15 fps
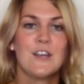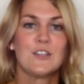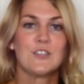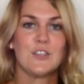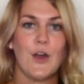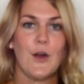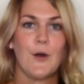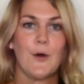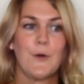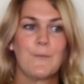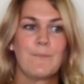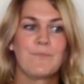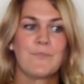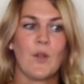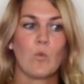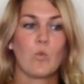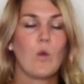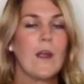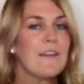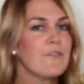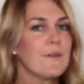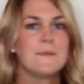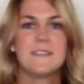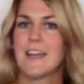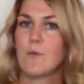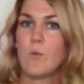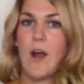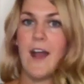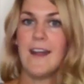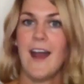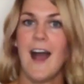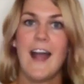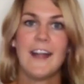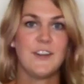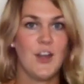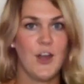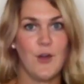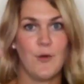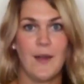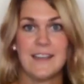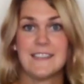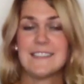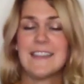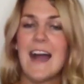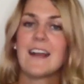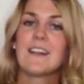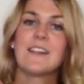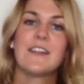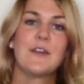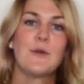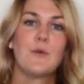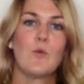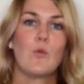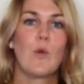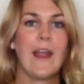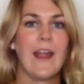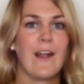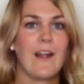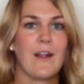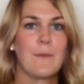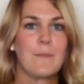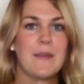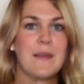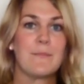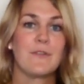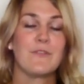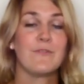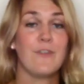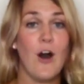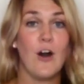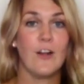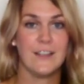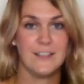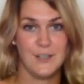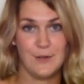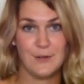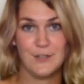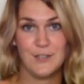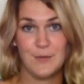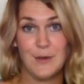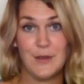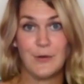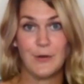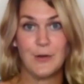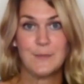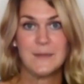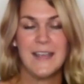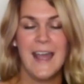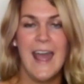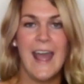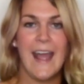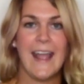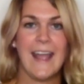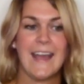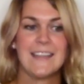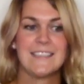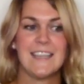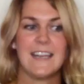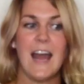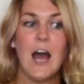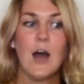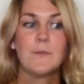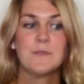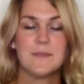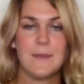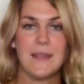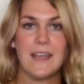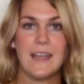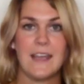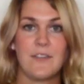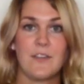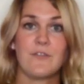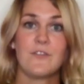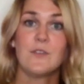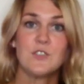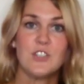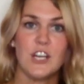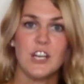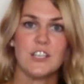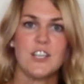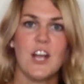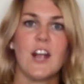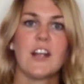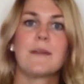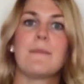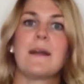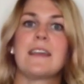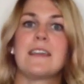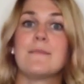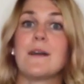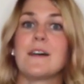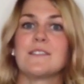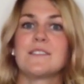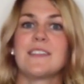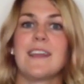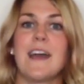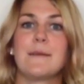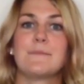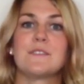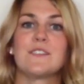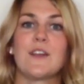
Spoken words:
So right from day one, I know exactly where people fall into those 3 groups, and it helps me in the future target my emails to them.